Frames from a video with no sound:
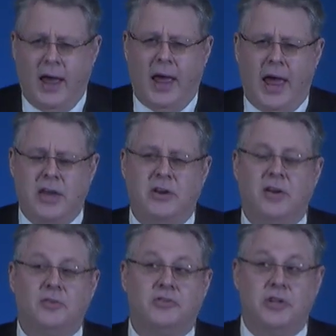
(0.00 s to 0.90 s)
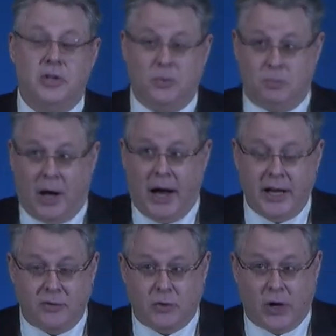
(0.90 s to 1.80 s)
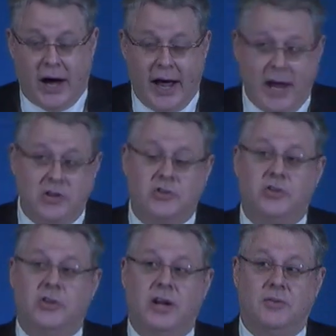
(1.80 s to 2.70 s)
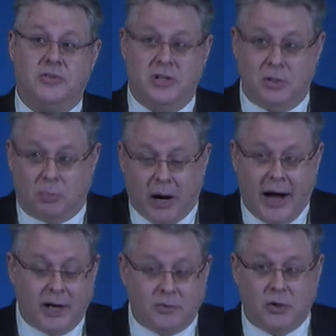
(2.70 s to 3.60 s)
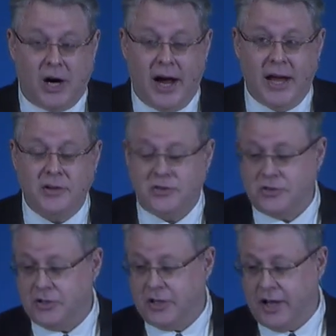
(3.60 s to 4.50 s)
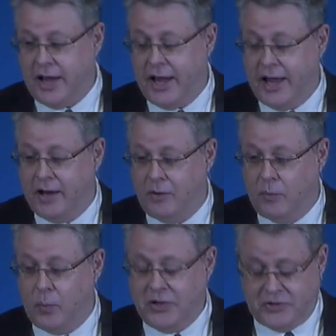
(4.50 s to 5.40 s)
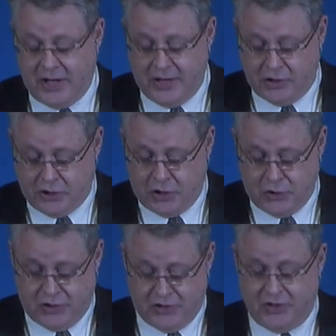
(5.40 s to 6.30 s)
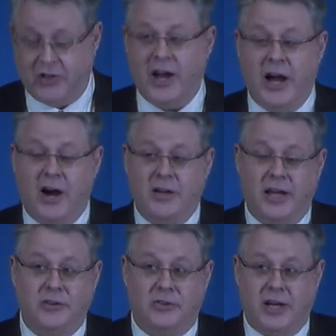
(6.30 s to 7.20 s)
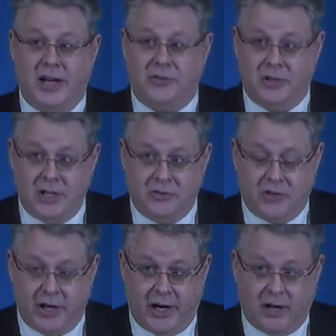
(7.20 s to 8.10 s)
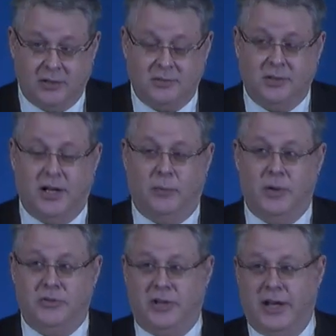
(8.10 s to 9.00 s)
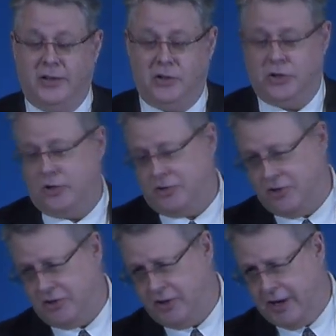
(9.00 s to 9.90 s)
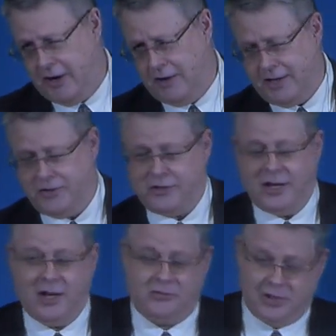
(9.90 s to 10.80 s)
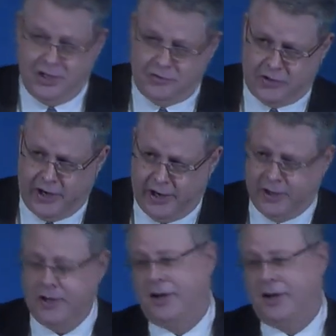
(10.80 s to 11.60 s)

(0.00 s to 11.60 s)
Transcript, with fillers: And you never see the body of Christ, you never see the bride of Christ, and we say the church isn't there and they say yes it is there. And we say the church isn't there and they say yes it is there.